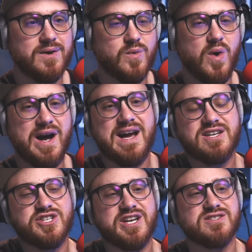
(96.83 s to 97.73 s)
Why
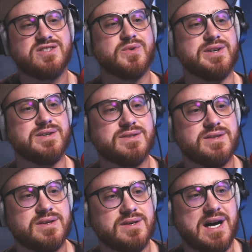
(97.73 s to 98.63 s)
I changed
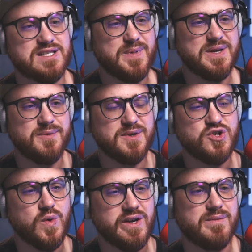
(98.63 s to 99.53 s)
careers. I spent the
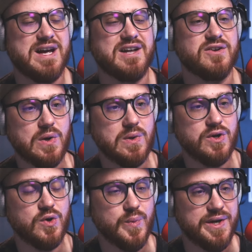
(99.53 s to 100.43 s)
majority of my
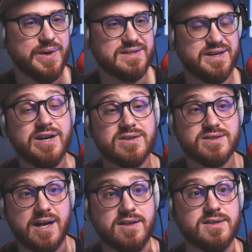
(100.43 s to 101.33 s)
adult career as a
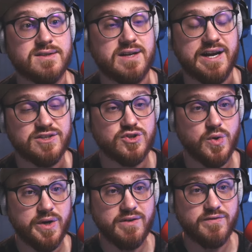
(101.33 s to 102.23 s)
hairstylist. I
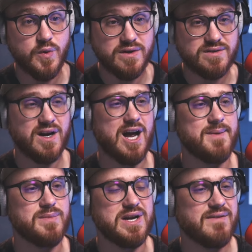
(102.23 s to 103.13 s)
enjoyed it for a
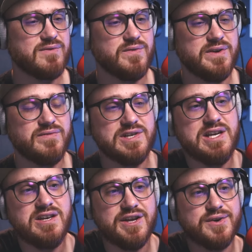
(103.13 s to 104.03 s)
time, but after
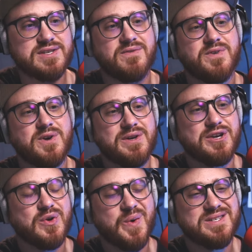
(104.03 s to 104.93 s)
15 years, I felt
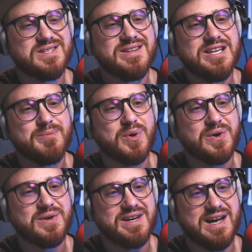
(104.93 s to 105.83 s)
increasingly
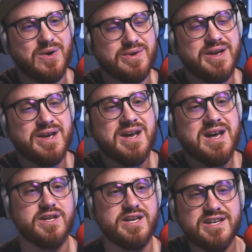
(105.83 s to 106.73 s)
burnt out.
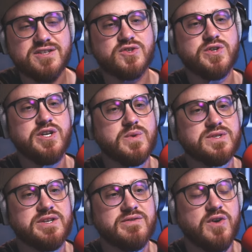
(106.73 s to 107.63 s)
The industry
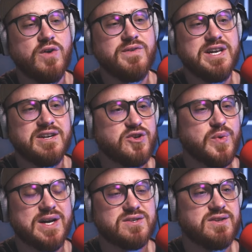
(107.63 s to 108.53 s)
was evolving in a
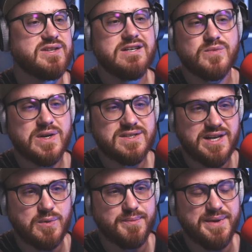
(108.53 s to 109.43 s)
direction that didn't
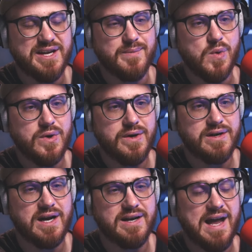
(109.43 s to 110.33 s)
resonate with me anymore,
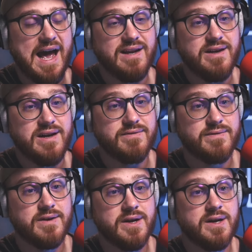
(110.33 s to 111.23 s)
and I'd had enough.